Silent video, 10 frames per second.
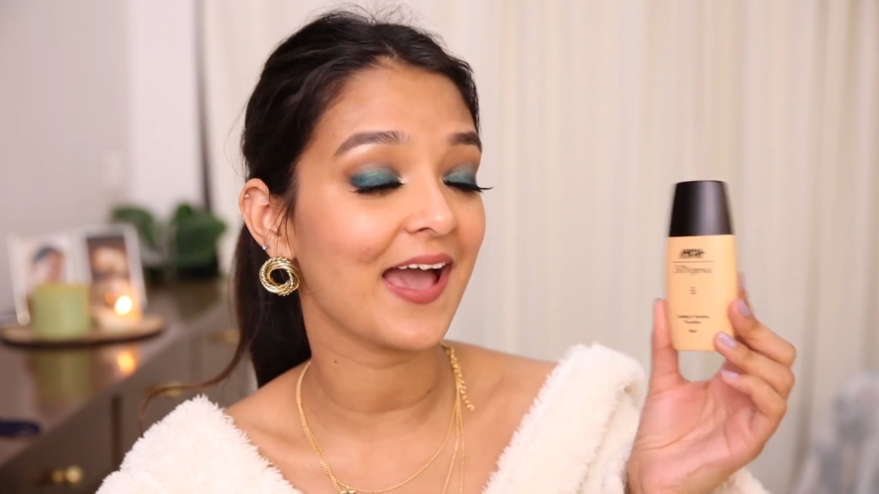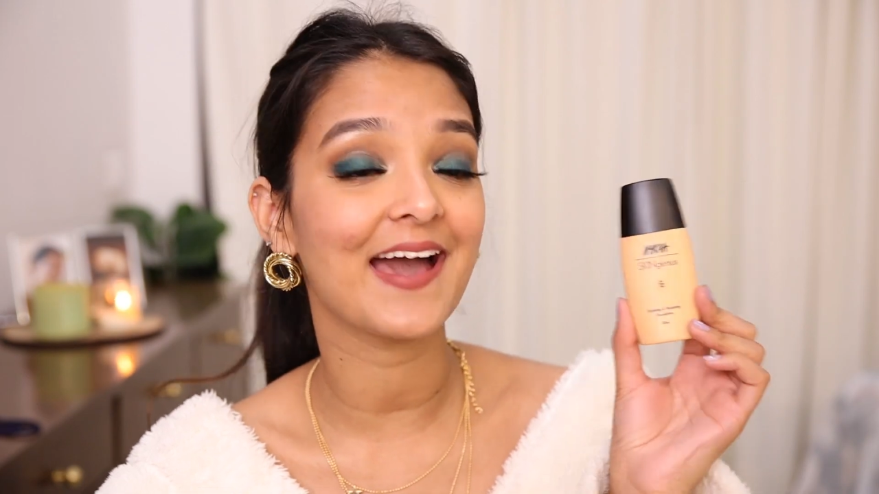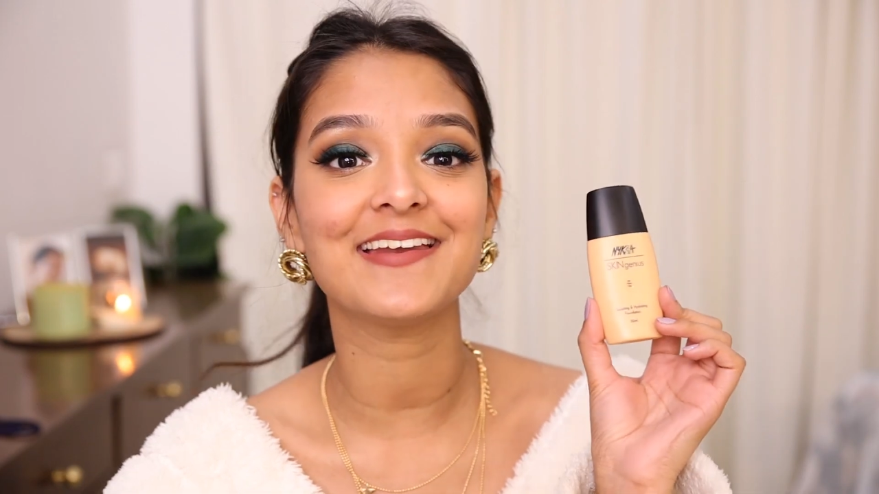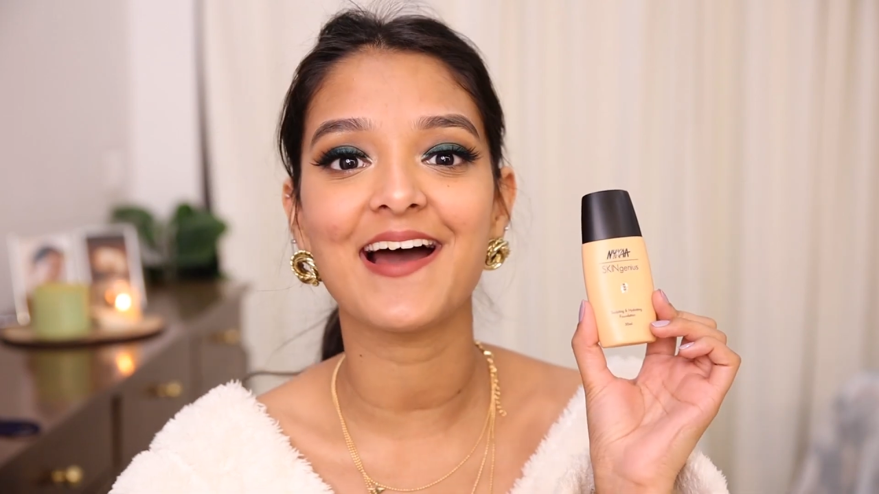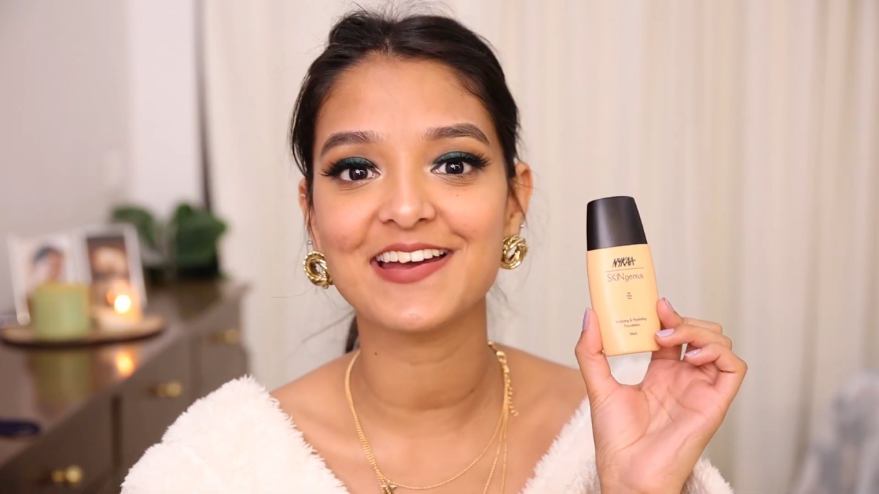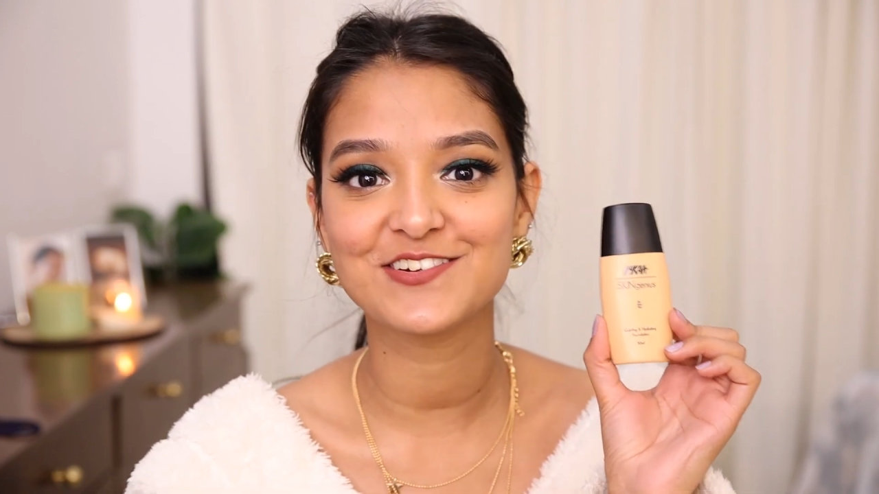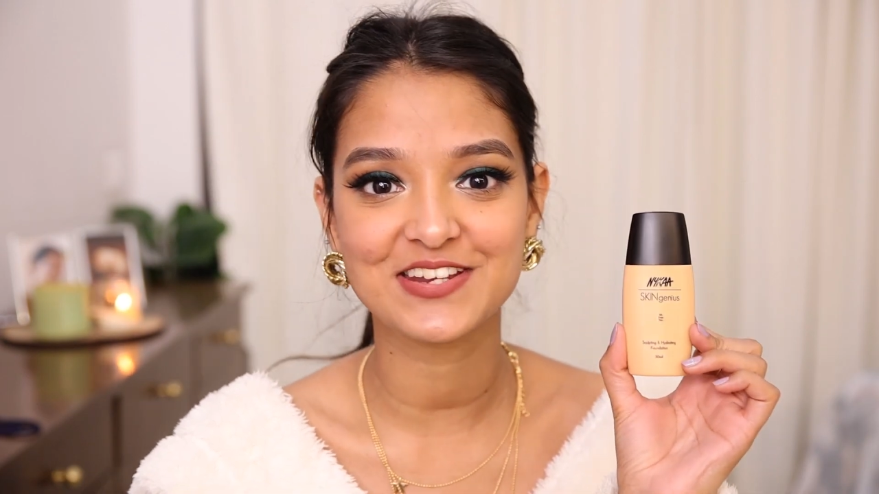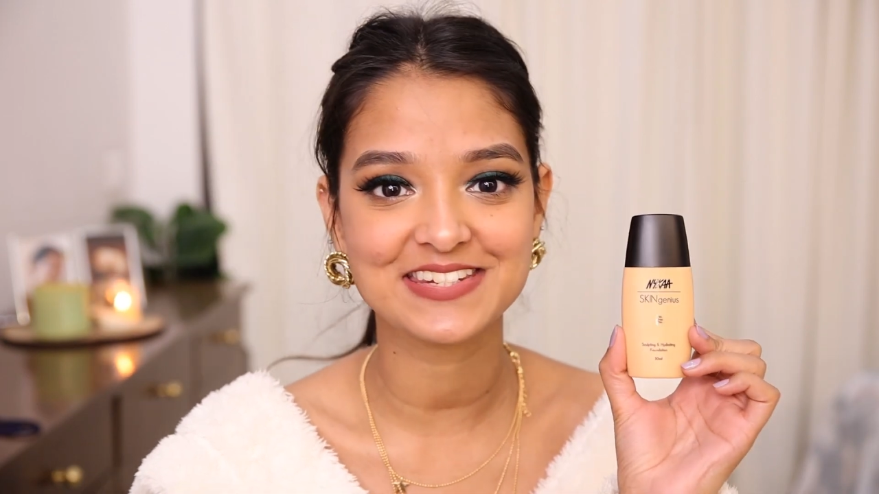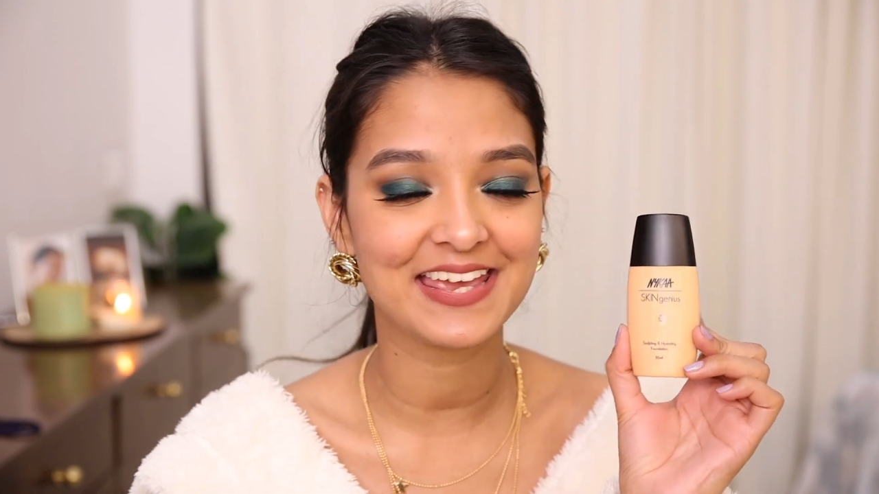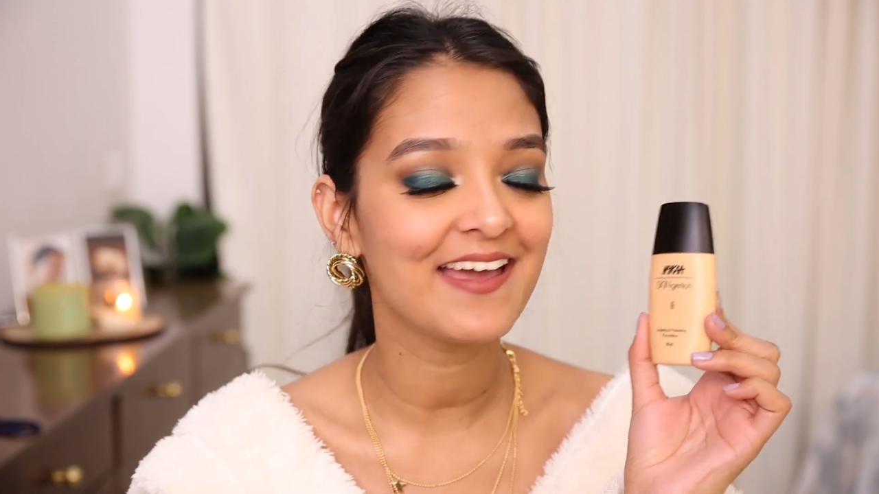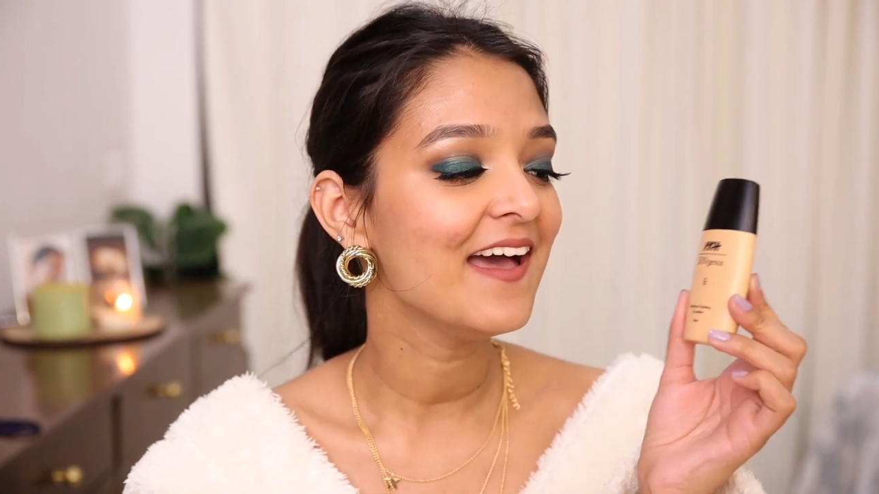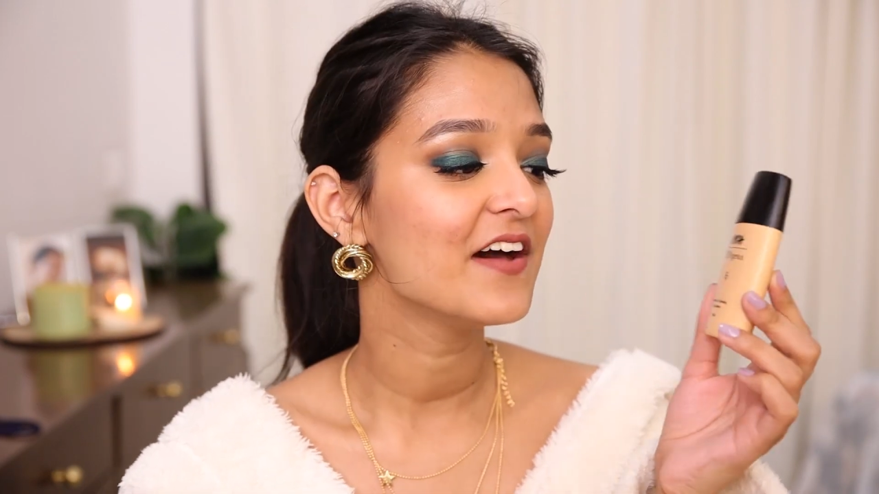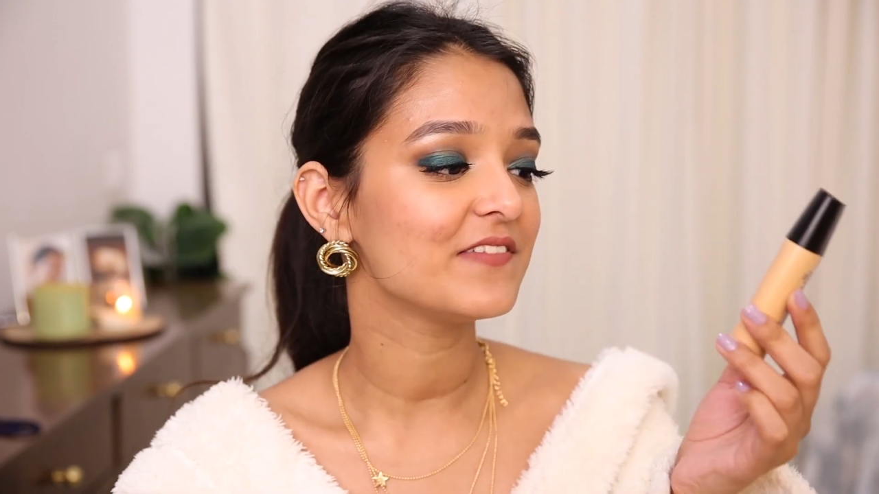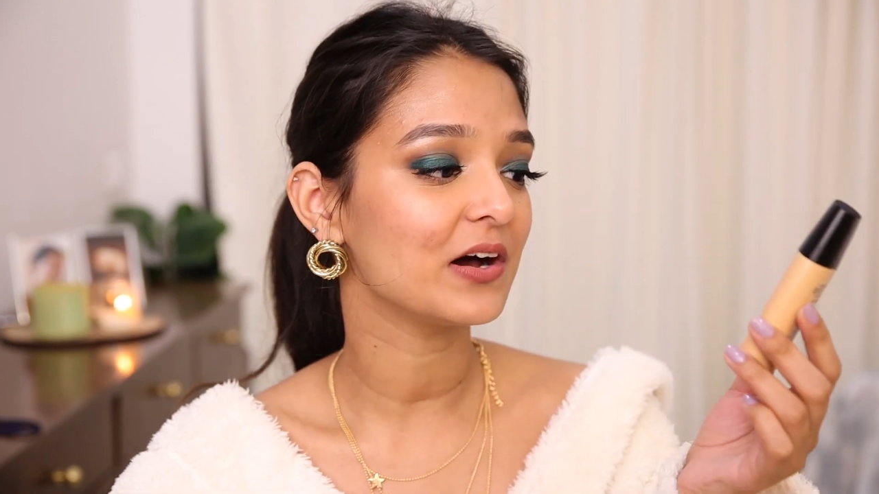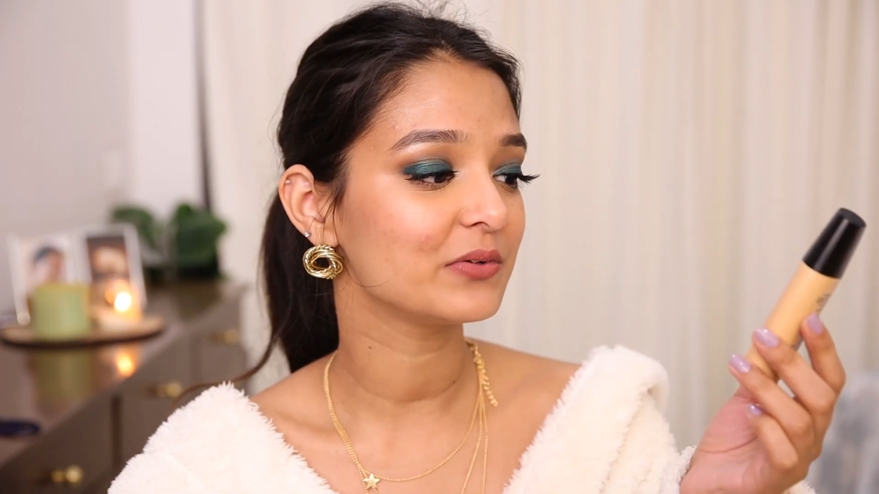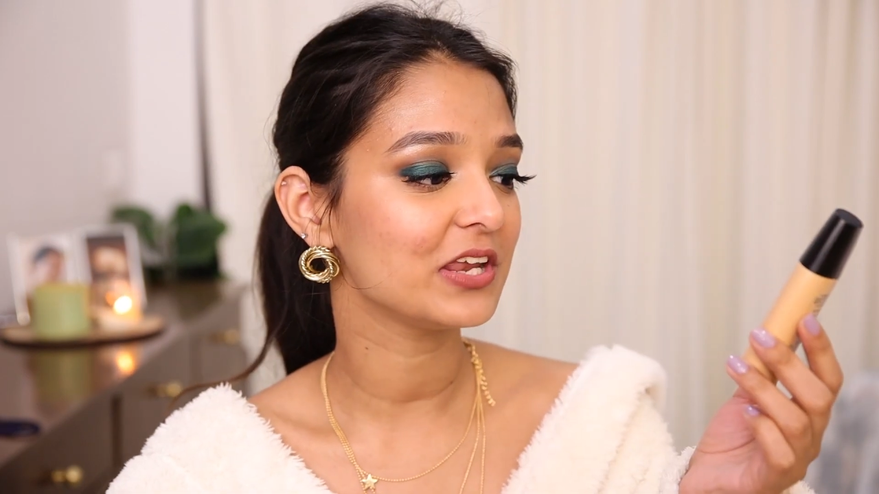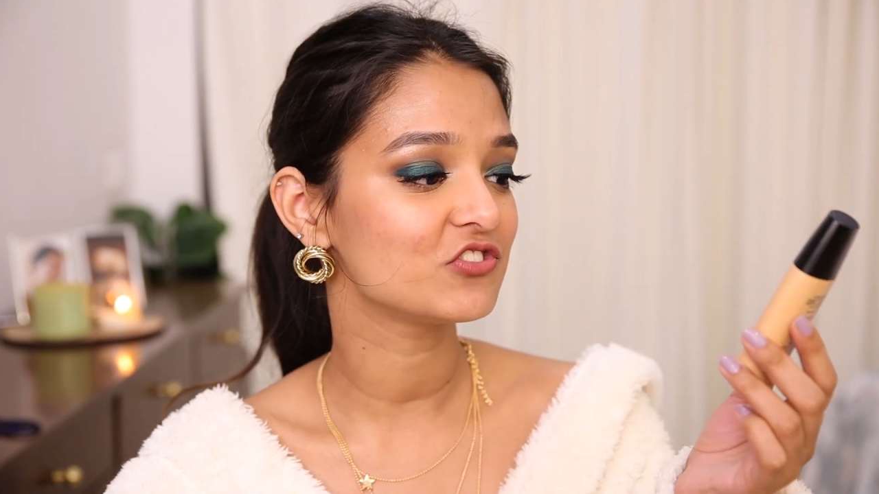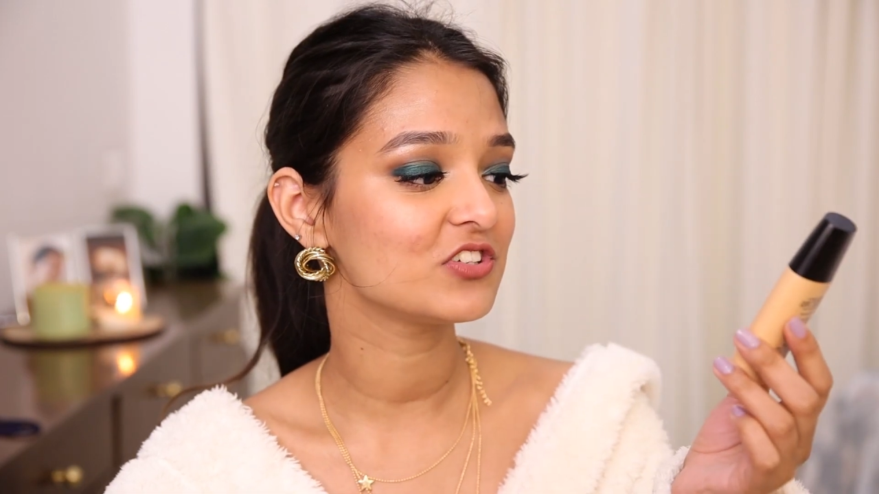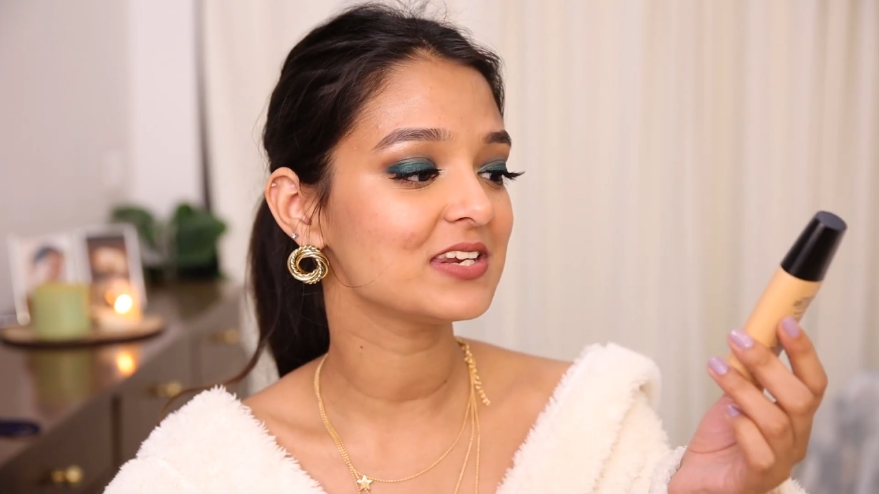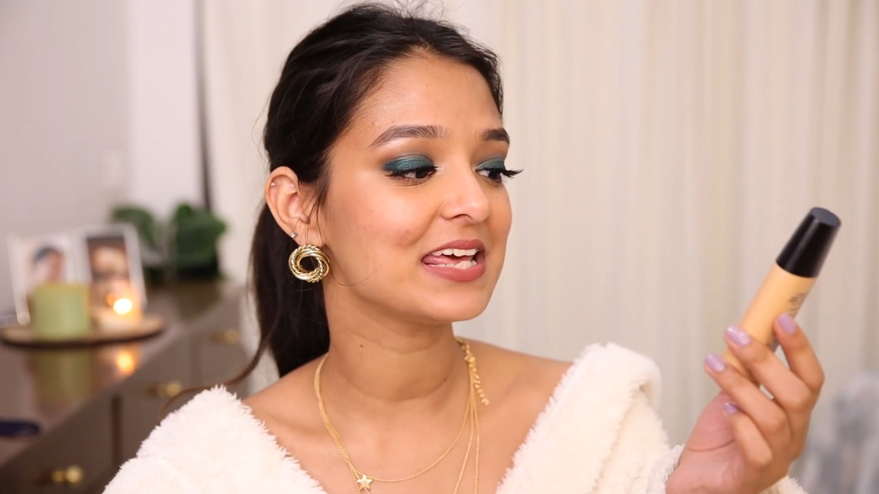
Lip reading: and Hydrating Foundation.